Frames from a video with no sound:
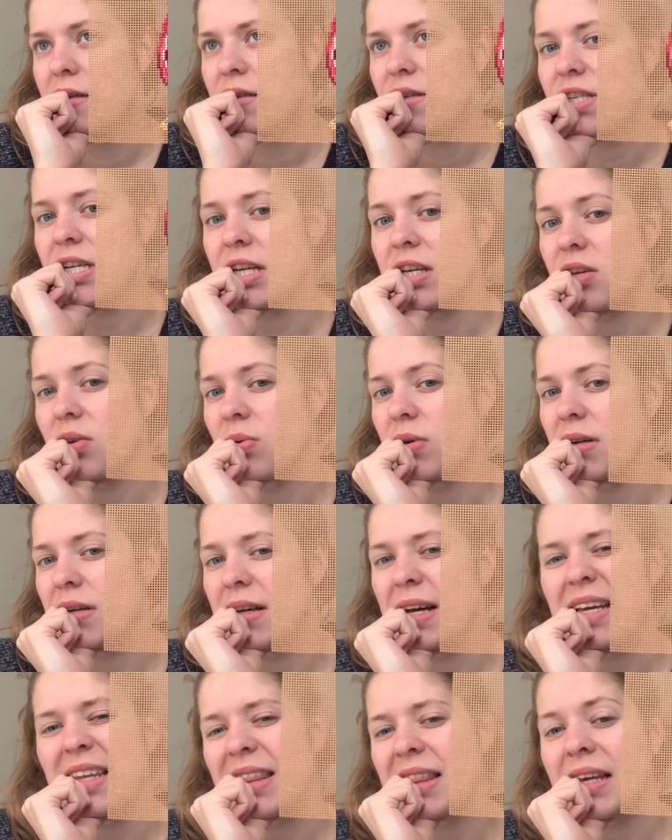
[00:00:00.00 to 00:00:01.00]
Genoa.
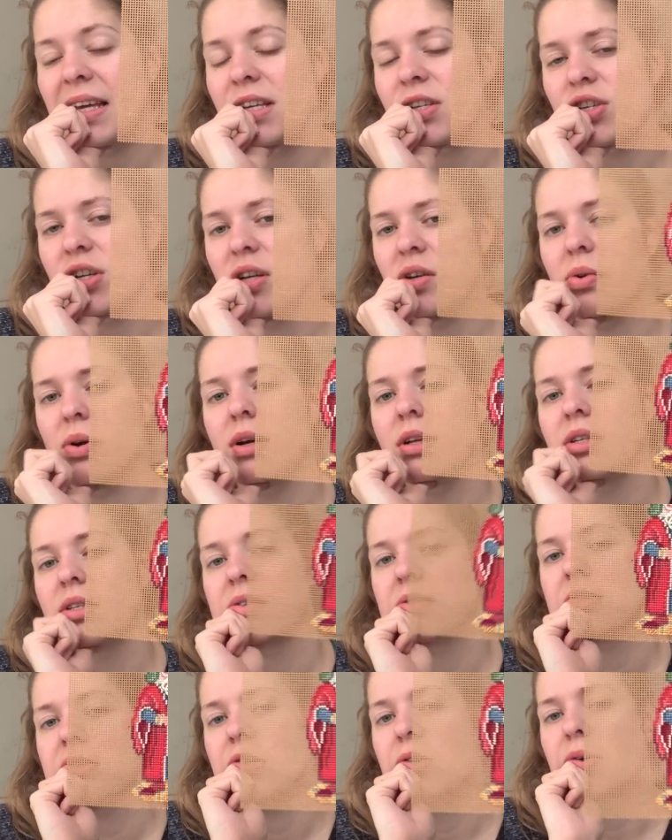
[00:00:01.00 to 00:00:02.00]
I think Genoa,
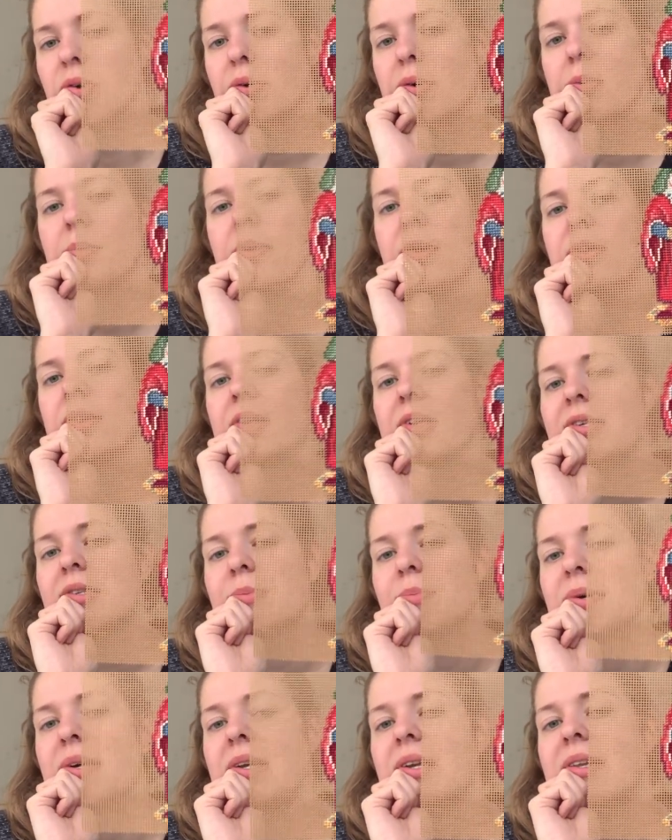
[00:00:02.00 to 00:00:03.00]
don't quote me on this,
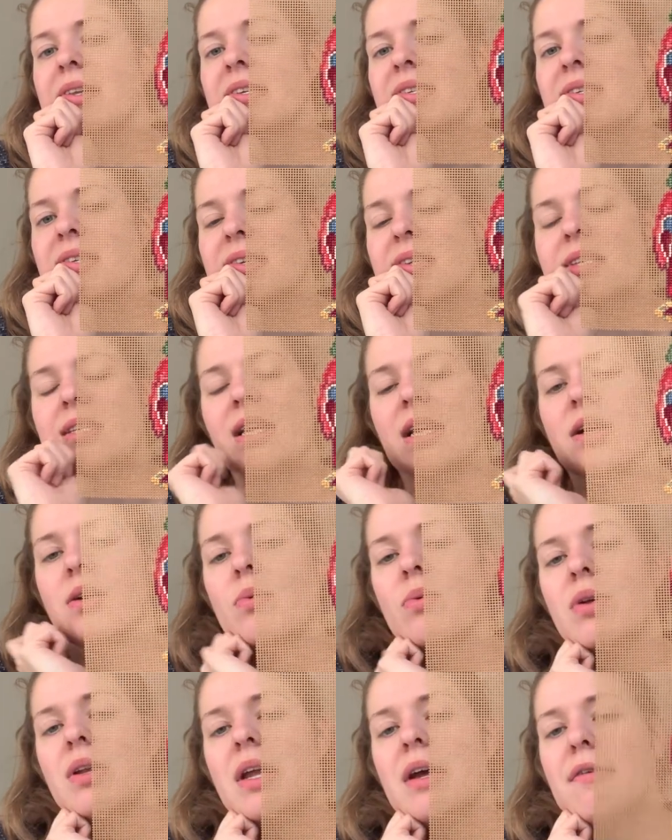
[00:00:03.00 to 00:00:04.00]
but this is the
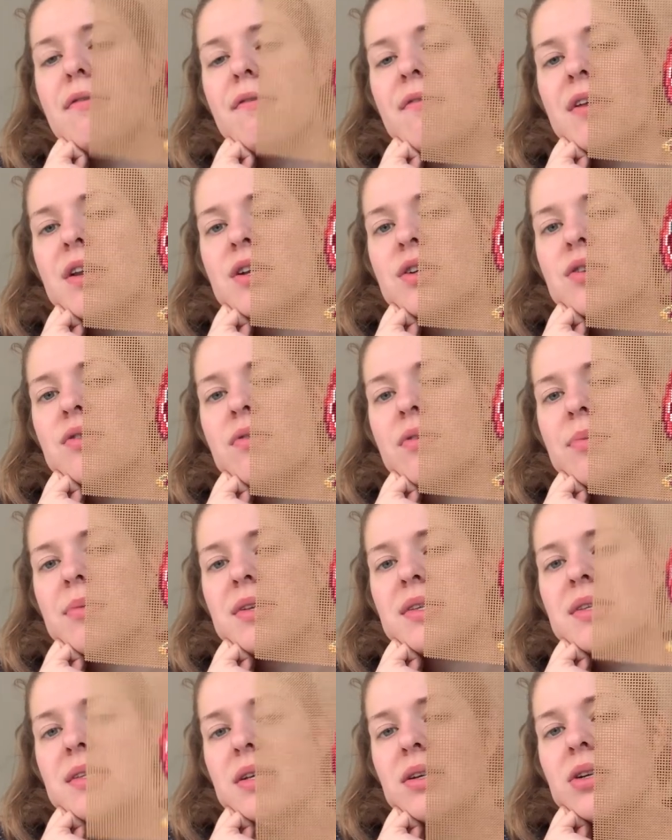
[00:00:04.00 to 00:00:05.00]
second one I finished from
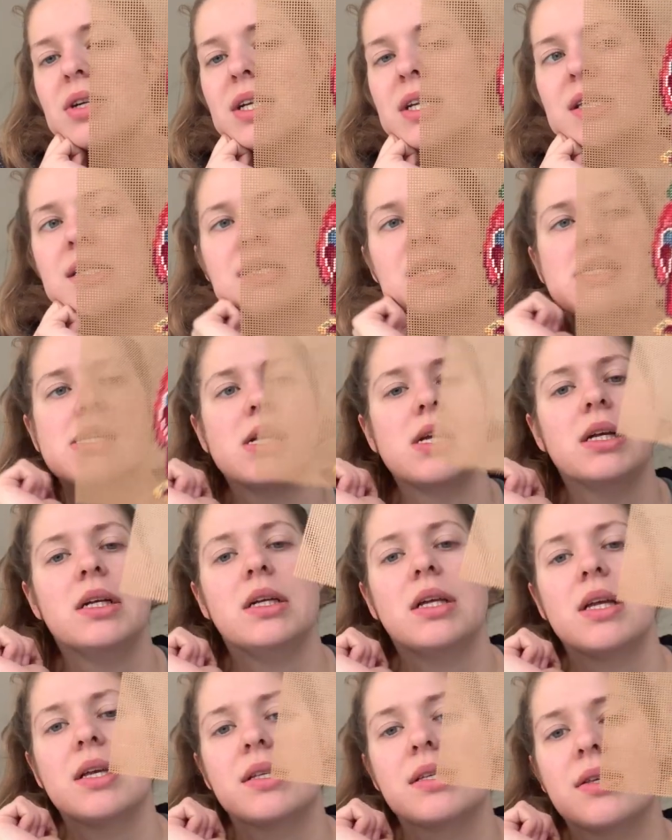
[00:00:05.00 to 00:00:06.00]
this series.
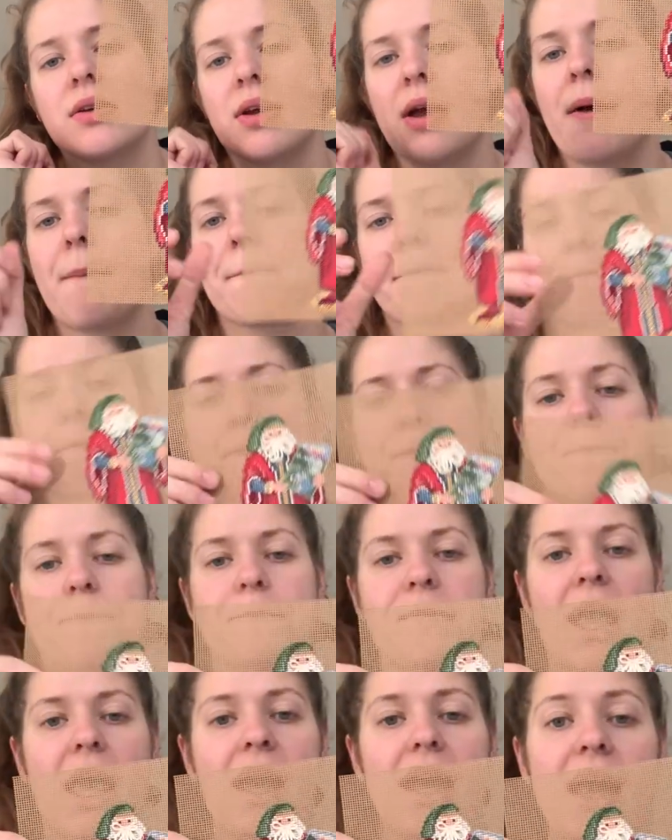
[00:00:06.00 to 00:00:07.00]
So yeah,
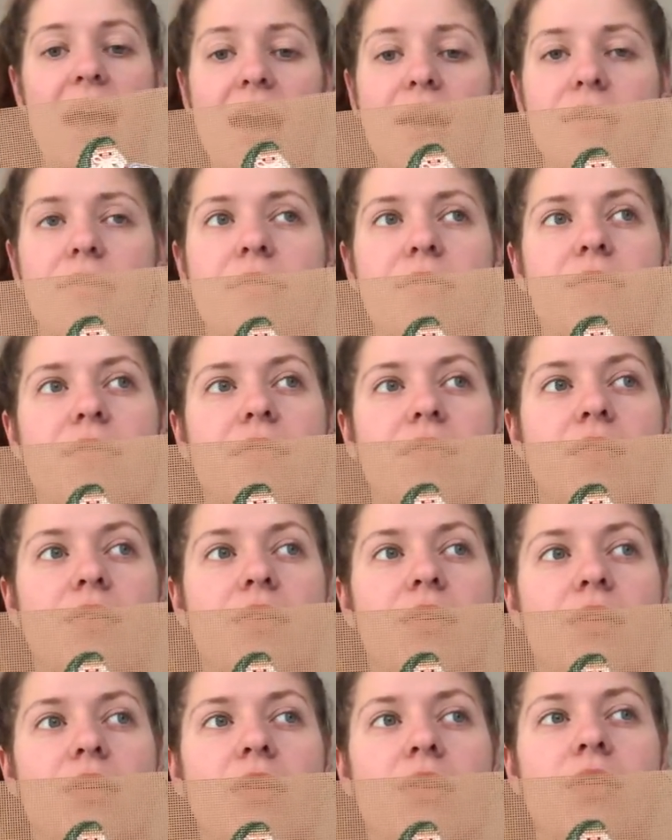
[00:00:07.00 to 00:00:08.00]
I have
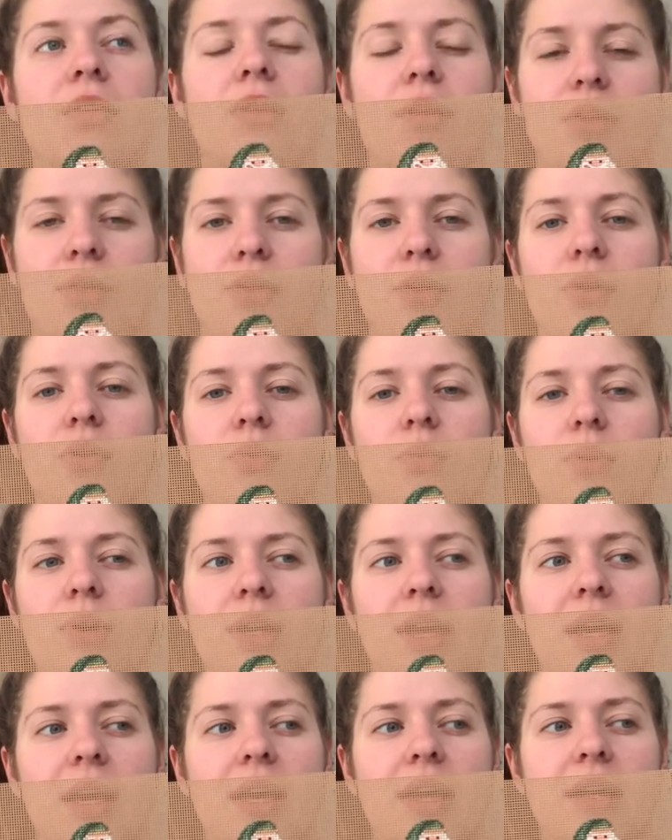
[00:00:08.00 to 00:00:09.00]
the 3rd one,
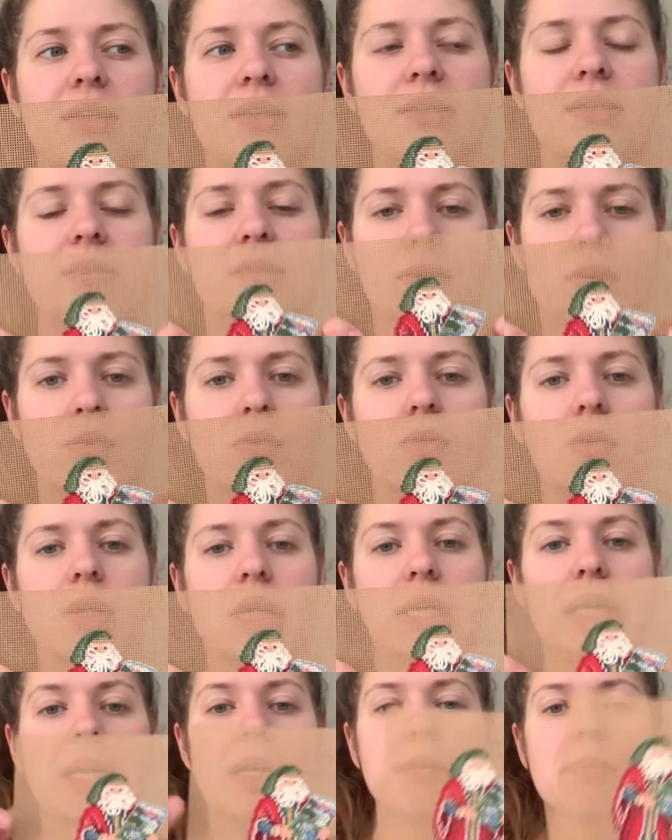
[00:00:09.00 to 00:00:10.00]
I guess, so
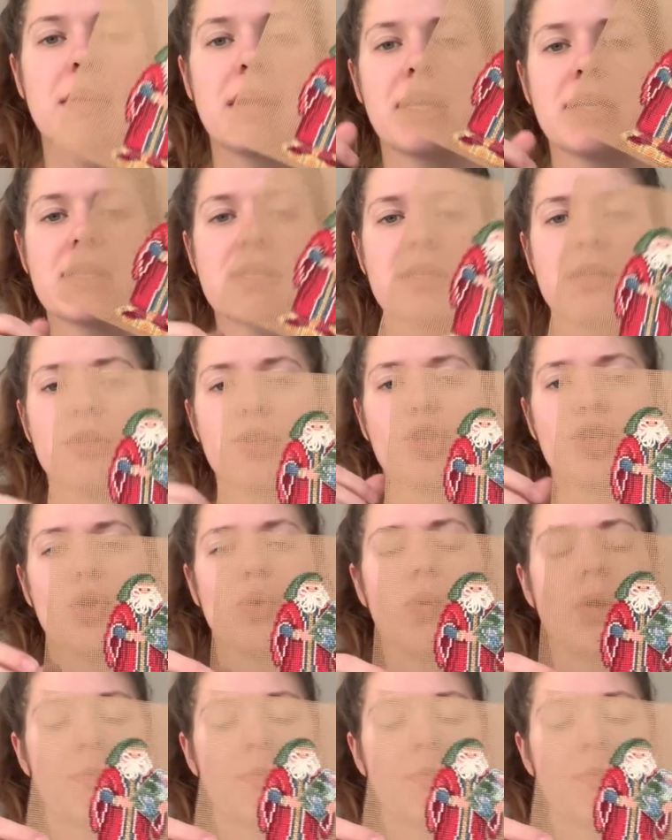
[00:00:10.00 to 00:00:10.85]
might show